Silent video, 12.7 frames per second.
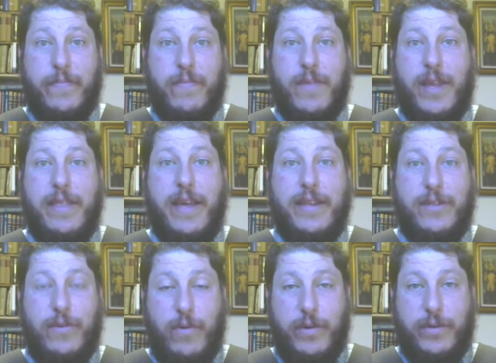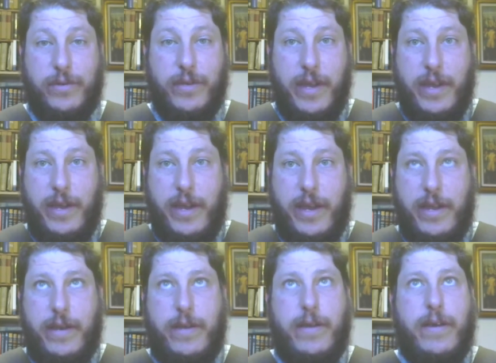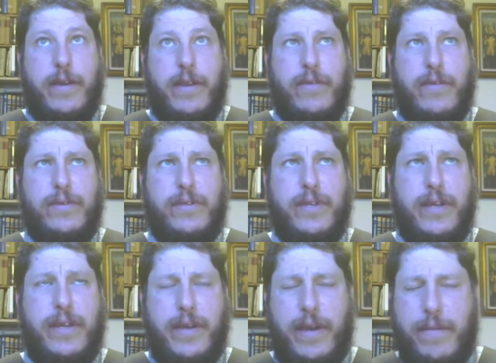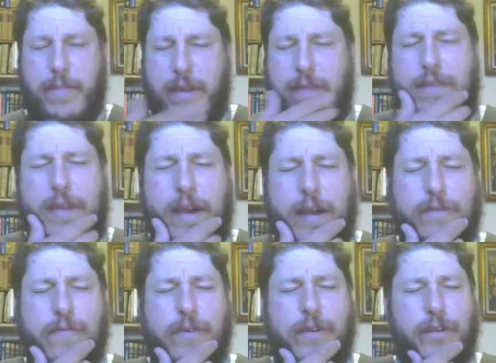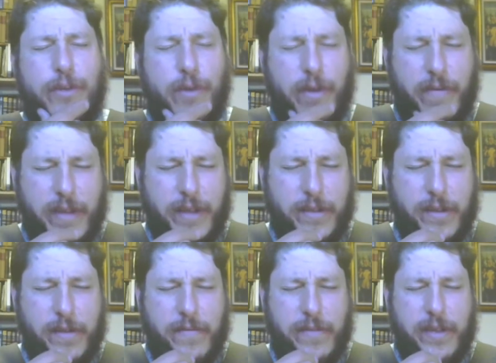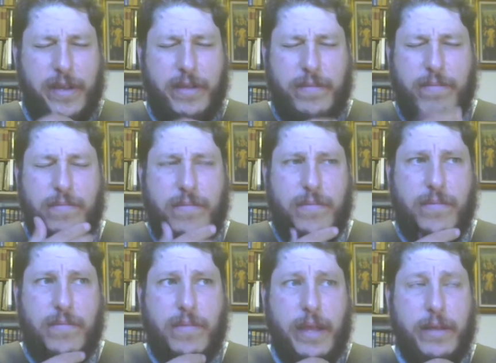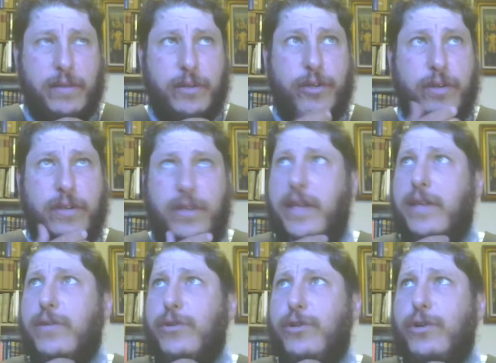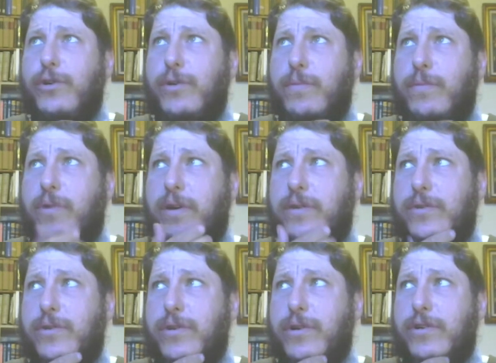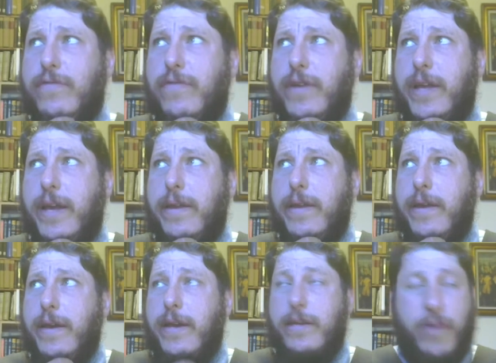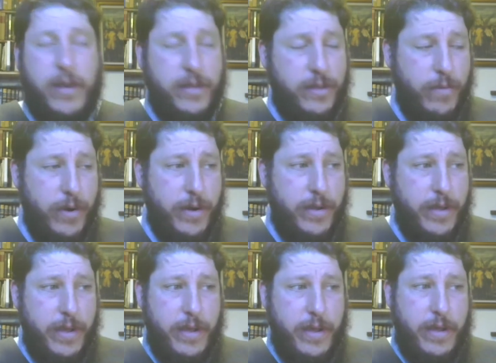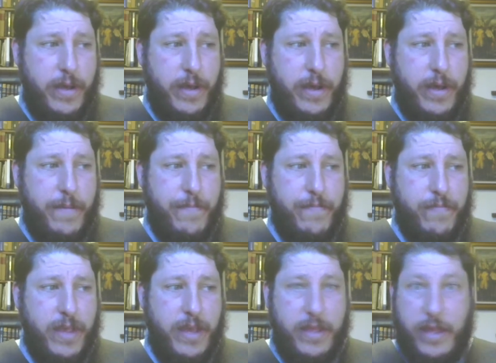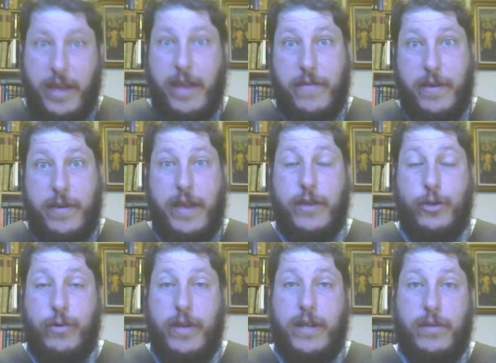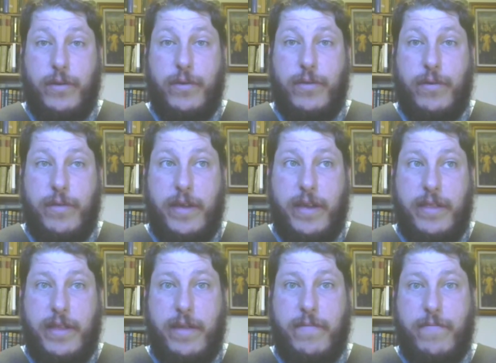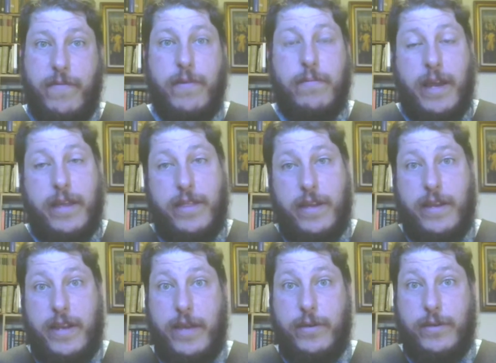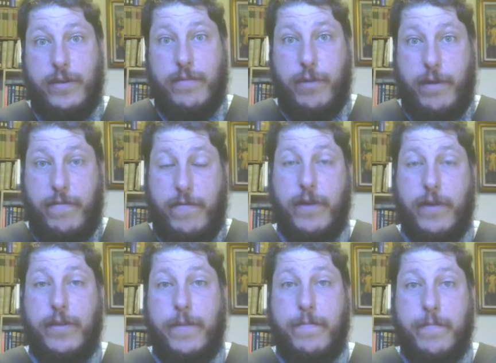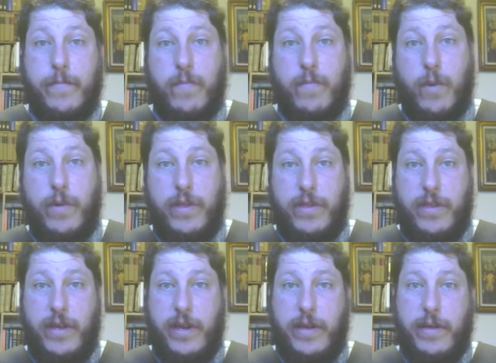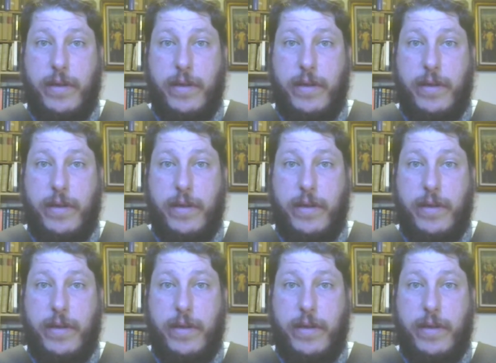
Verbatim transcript: and that's of course and uh, you can see um, even the oxford dictionary of the of the english is english church or the protestant church i forget protestant work um, and they have an entry on luther that that for, i think nails it pretty fairly with uh,